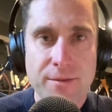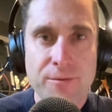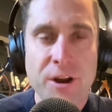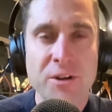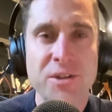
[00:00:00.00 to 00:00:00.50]
For
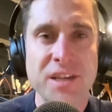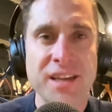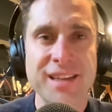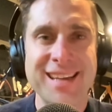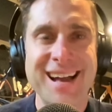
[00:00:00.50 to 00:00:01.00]
all your
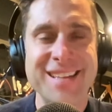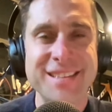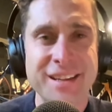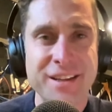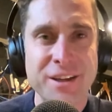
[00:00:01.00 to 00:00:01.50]
cycling
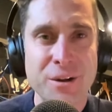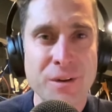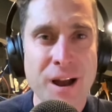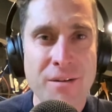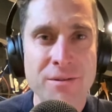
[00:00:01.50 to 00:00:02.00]
content year
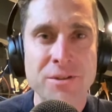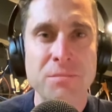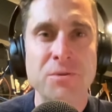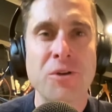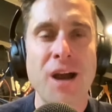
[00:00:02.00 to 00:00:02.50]
round,
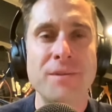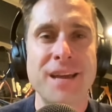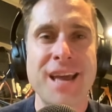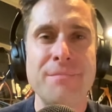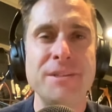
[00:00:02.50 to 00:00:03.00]
subscribe to
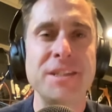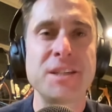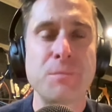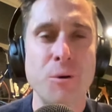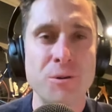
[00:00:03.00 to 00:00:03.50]
N B C
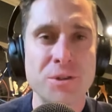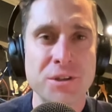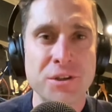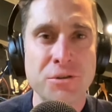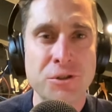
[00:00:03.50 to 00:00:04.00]
Sports
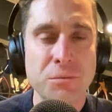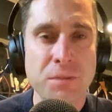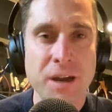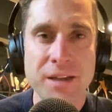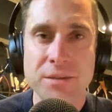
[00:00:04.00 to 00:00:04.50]
YouTube
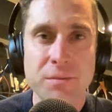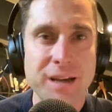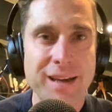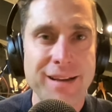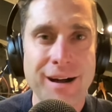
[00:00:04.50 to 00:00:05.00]
page. We got
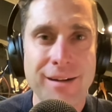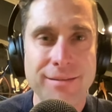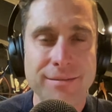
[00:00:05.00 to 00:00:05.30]
it all.